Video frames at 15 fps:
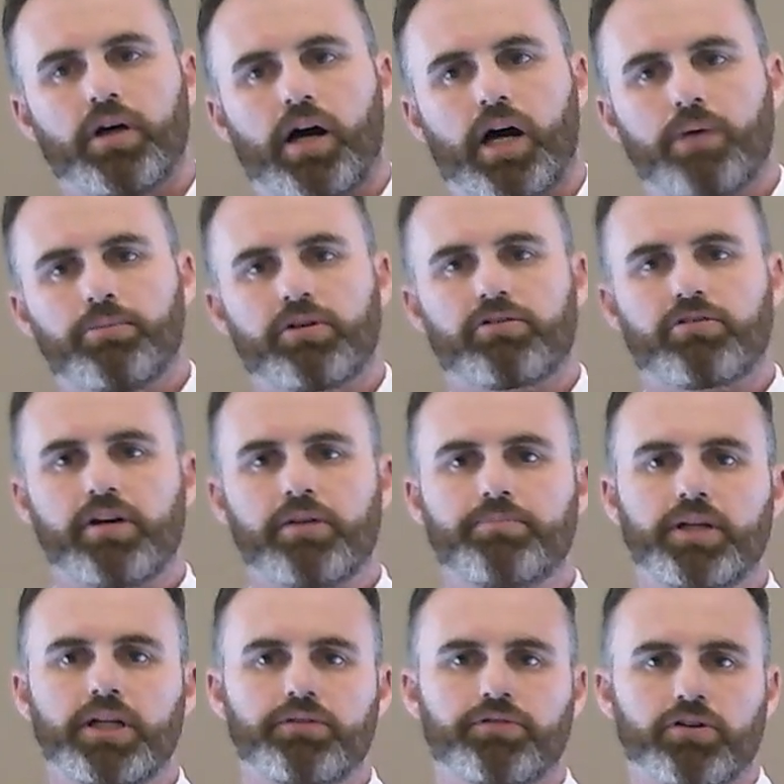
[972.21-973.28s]
I'm a great
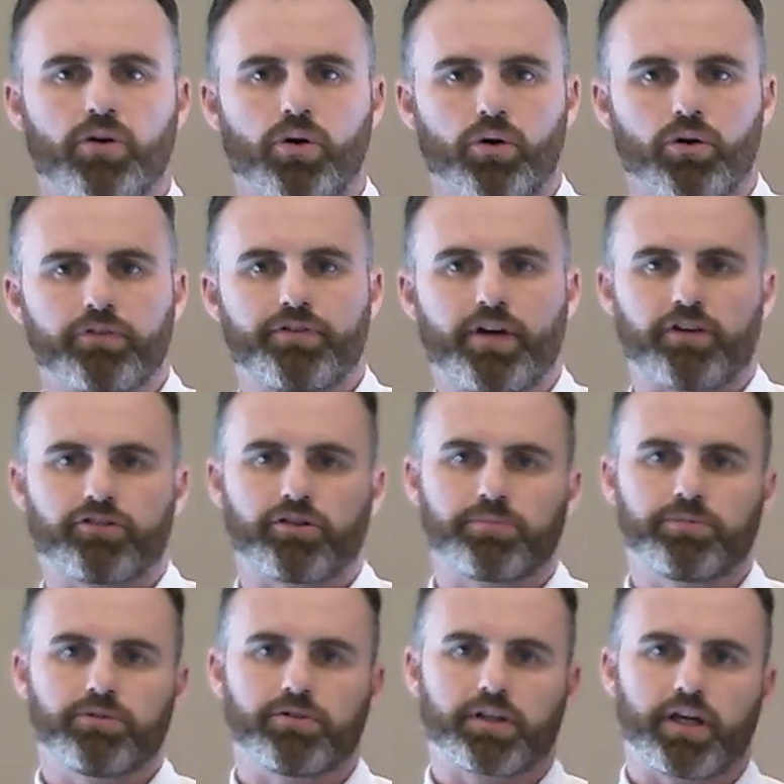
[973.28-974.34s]
believer in old-fashioned
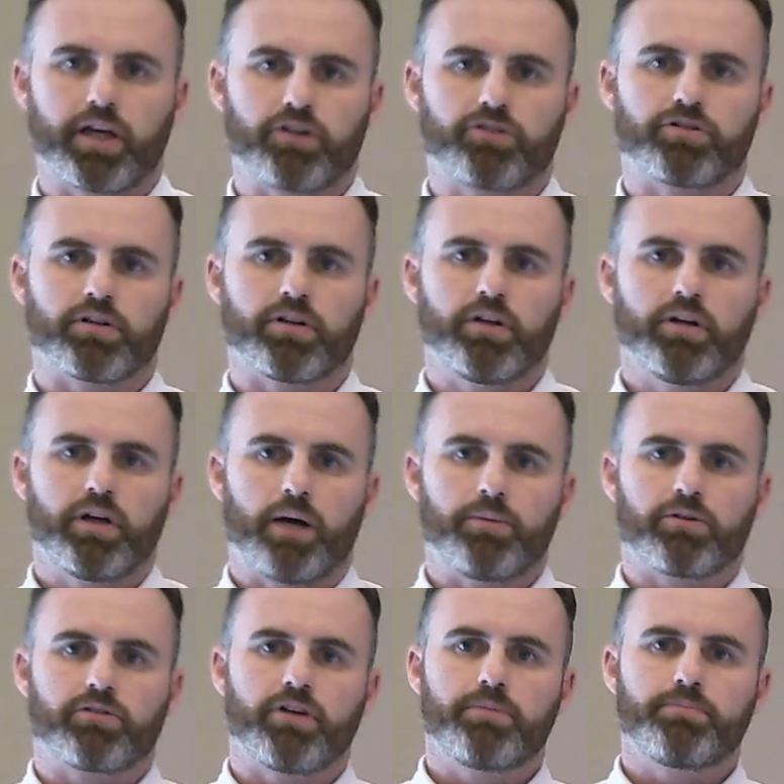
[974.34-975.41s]
communication. I'm a
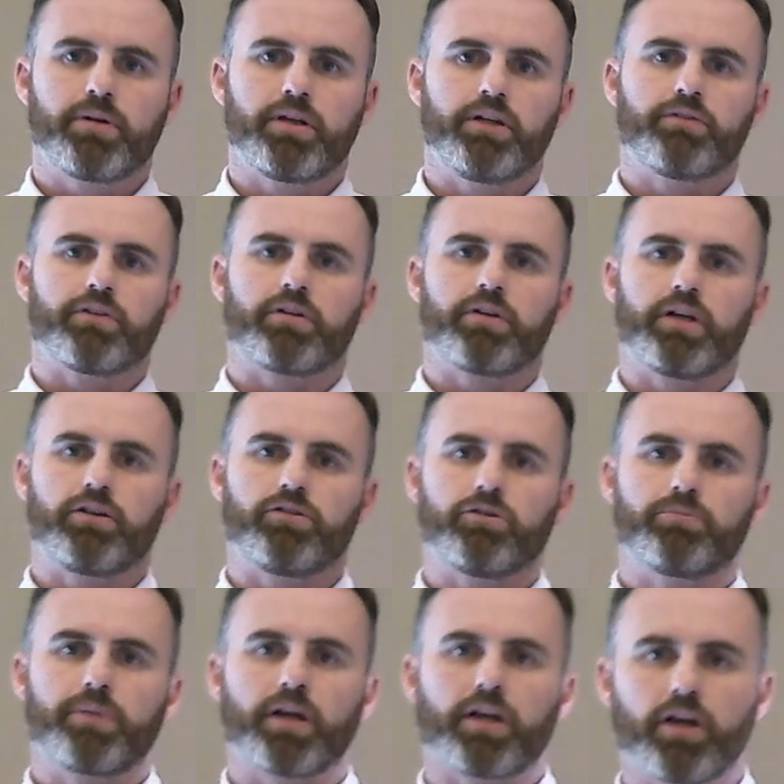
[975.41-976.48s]
great believer in you
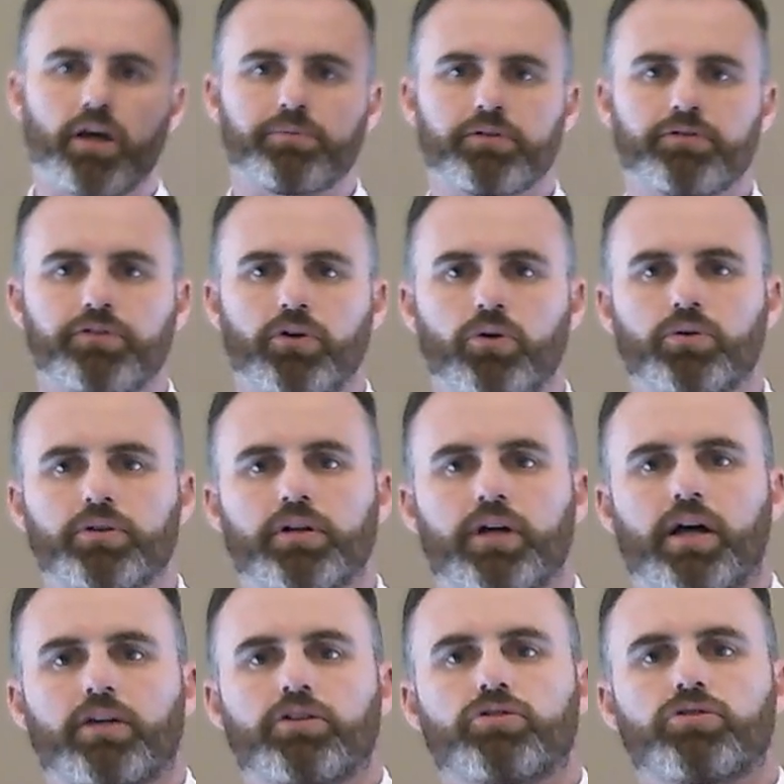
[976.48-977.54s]
picking up the phone
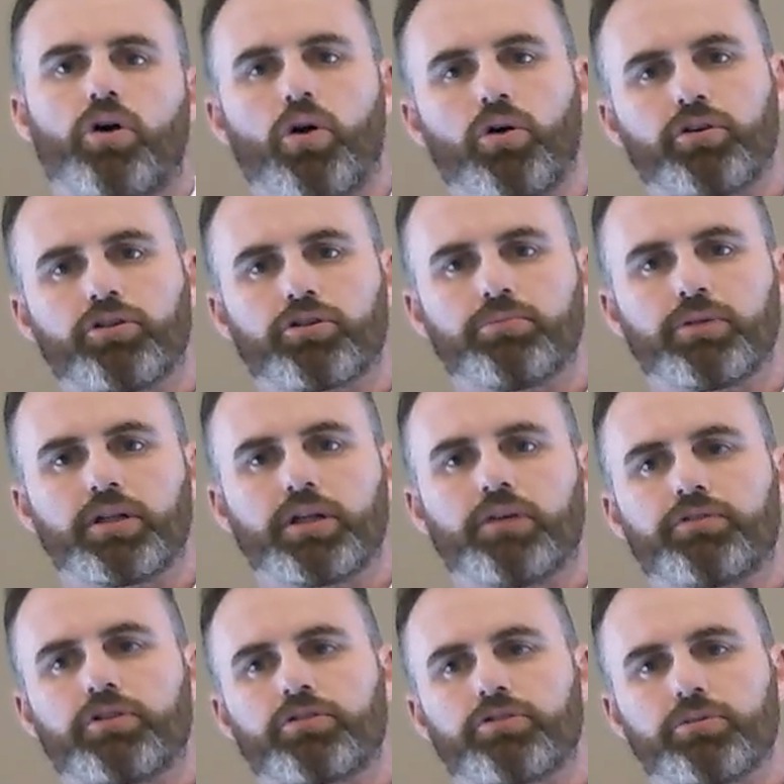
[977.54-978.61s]
and talking to me if
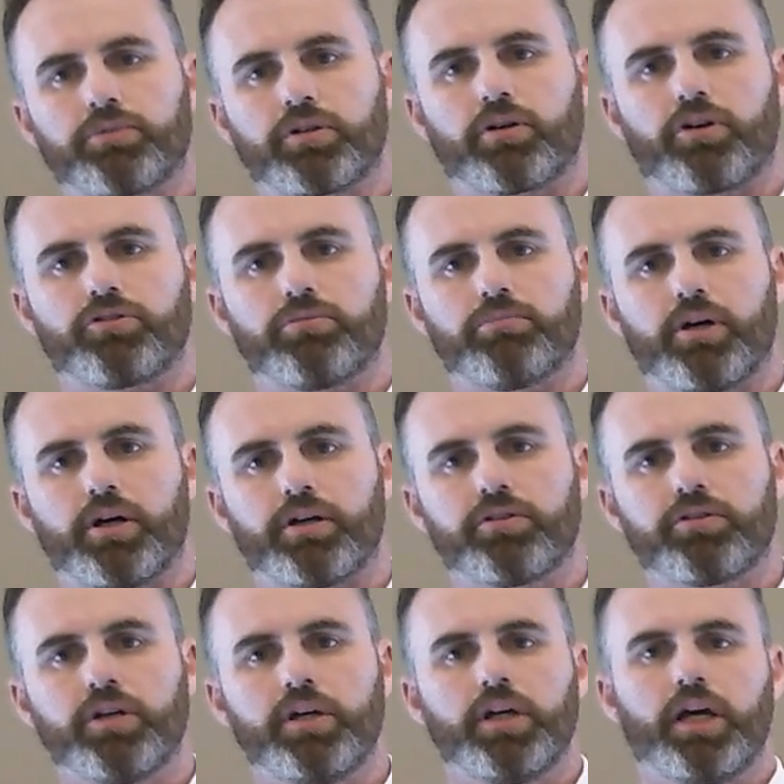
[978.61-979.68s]
there's something on your mind,
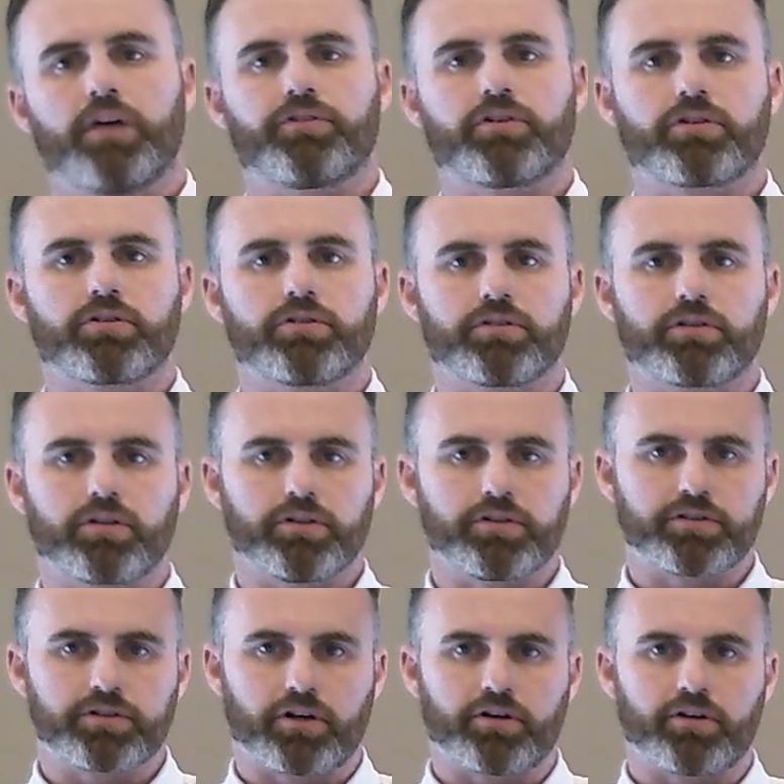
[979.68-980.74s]
if there's
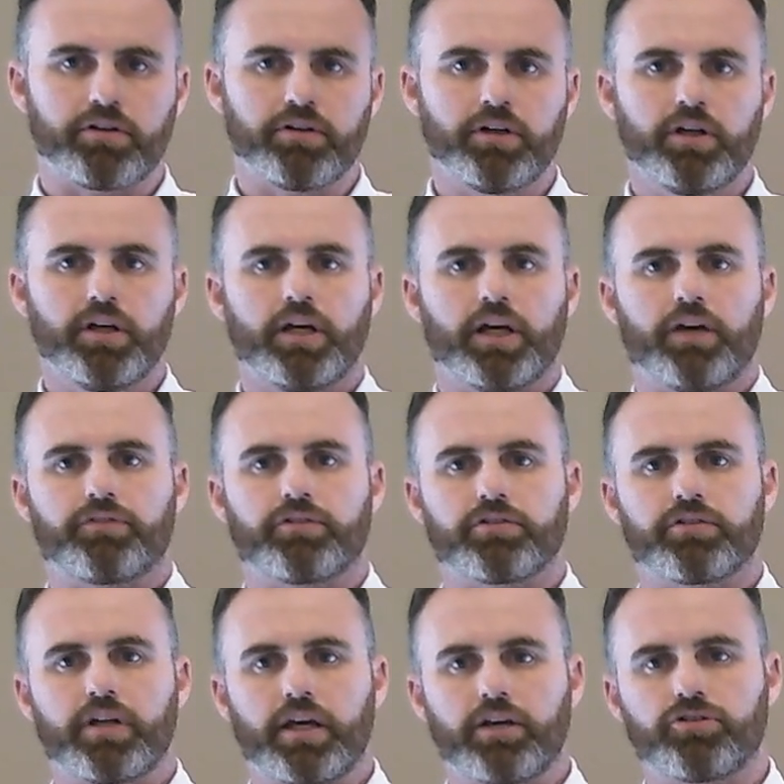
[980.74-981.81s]
concern, if there's
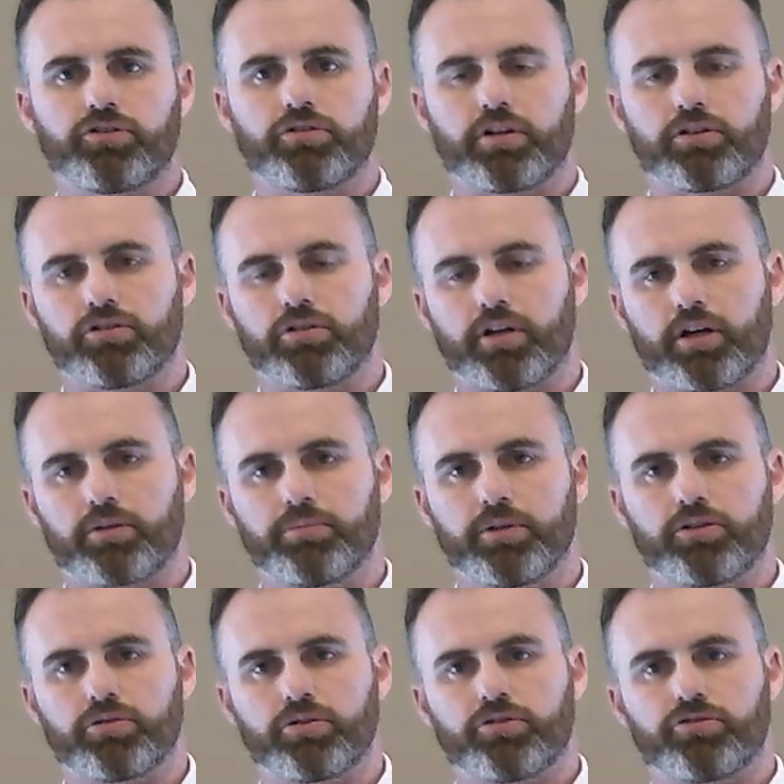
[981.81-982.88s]
an issue that you'd like me
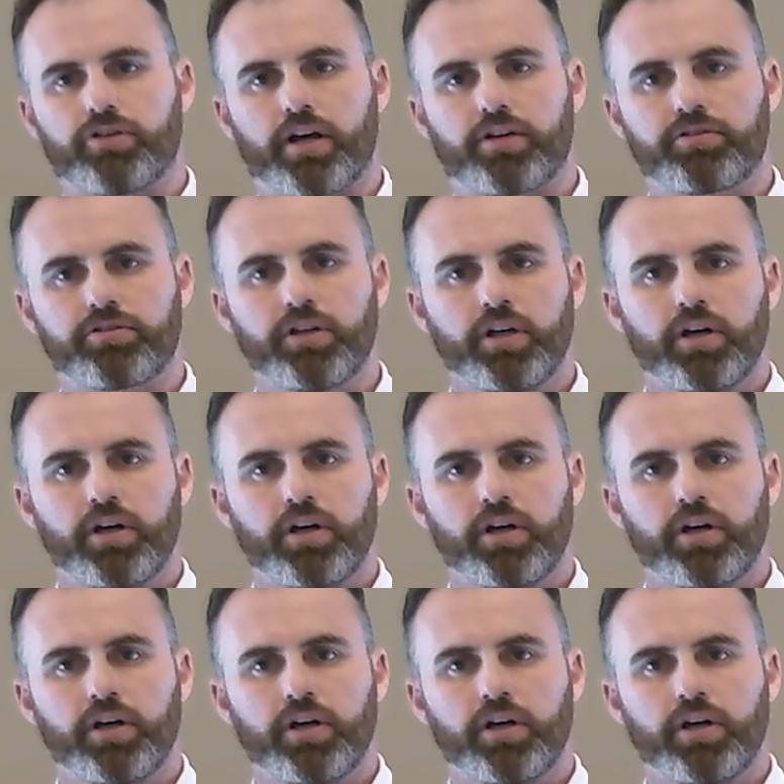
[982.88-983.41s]
to address.